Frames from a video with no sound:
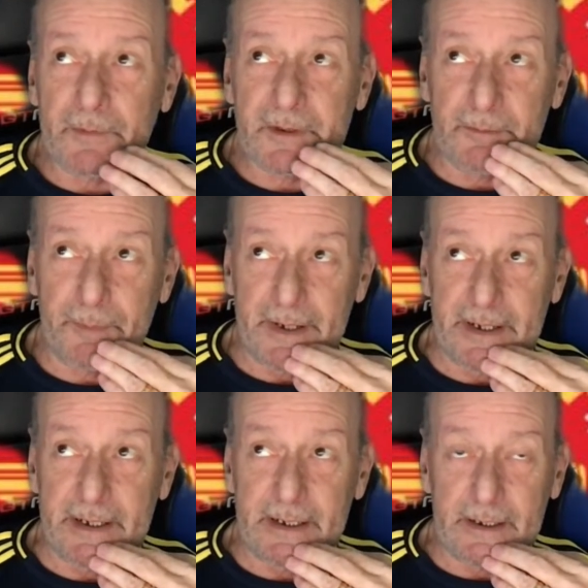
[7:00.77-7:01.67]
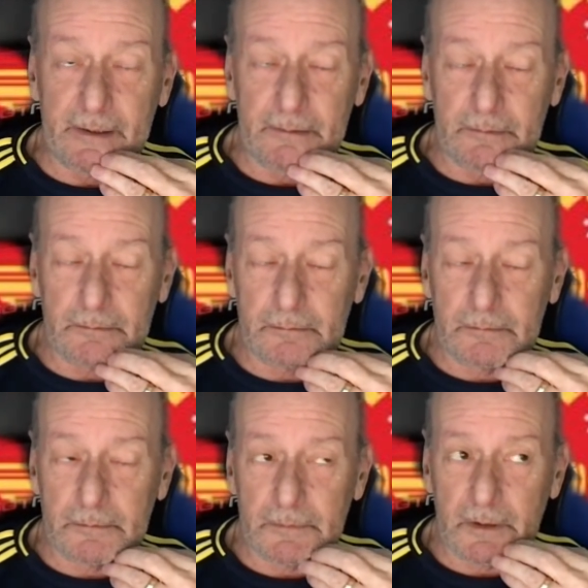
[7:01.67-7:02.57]
to be
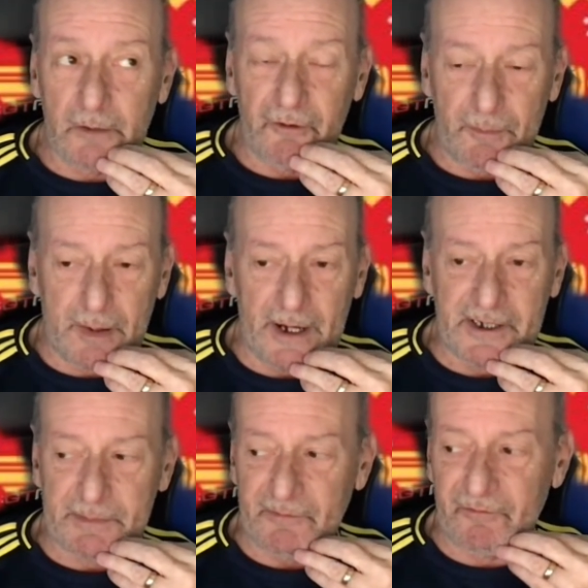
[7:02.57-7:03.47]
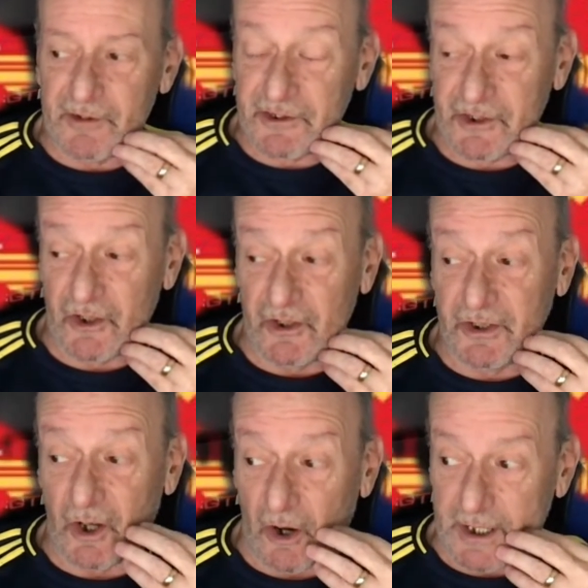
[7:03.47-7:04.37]
a replacement for a
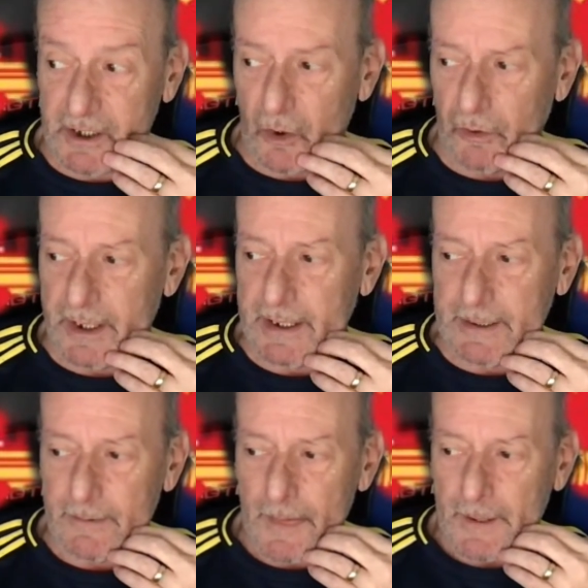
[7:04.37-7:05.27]
certain iconic,